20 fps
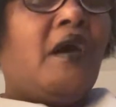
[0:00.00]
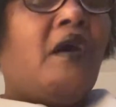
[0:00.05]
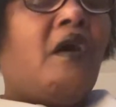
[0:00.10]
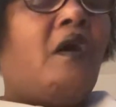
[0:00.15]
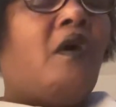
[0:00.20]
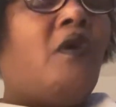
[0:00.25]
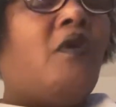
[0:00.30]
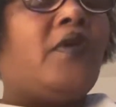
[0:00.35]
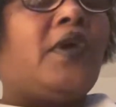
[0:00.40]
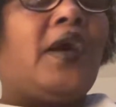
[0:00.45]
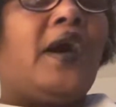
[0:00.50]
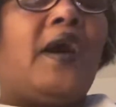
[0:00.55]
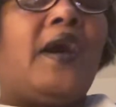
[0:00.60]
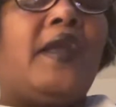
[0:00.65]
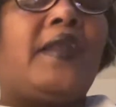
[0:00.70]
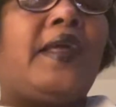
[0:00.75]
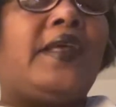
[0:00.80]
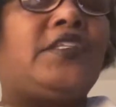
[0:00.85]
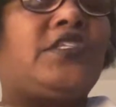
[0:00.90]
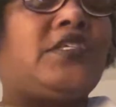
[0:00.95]
Oh, God,
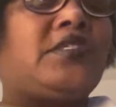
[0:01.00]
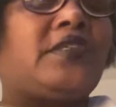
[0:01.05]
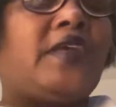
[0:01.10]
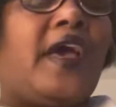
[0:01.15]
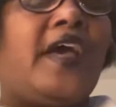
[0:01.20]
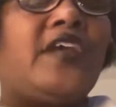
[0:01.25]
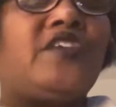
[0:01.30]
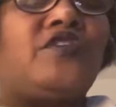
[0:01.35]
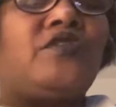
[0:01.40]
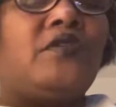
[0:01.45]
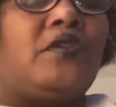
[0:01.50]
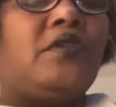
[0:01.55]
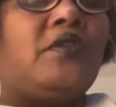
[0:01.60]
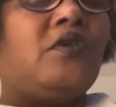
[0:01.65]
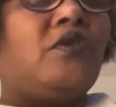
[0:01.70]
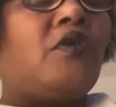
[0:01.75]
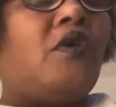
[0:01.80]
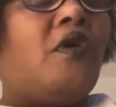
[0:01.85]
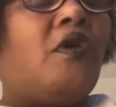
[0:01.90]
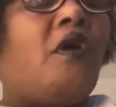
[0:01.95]
I just ask you to
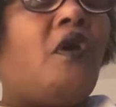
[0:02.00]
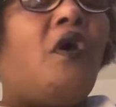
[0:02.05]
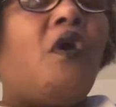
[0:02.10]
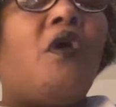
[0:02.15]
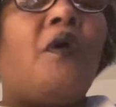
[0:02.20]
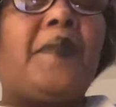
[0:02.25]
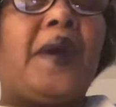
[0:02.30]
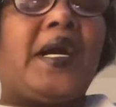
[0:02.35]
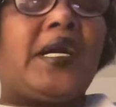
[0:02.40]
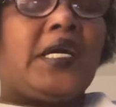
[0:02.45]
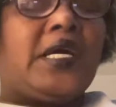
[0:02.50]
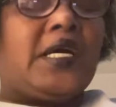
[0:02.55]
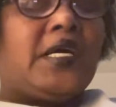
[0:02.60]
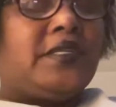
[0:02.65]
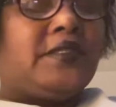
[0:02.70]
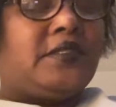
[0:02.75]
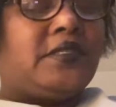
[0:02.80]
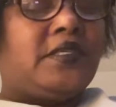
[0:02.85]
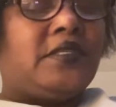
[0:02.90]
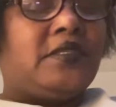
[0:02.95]
look on all my
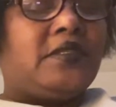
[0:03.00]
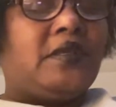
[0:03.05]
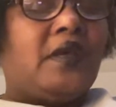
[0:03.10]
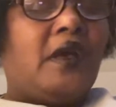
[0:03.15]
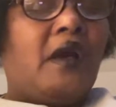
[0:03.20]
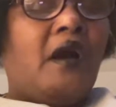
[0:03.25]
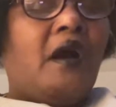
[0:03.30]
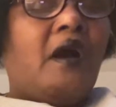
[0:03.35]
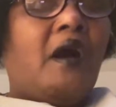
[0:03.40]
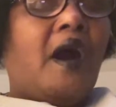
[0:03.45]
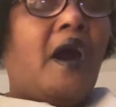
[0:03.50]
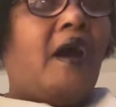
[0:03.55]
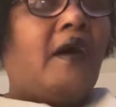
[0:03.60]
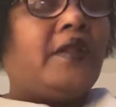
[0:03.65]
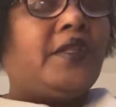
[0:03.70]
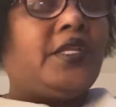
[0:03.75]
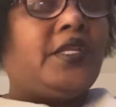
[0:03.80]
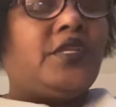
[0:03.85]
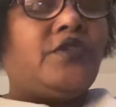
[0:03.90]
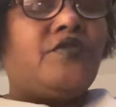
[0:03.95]
cousins,
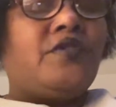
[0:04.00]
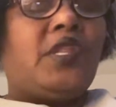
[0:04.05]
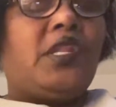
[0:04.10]
Hallelujah.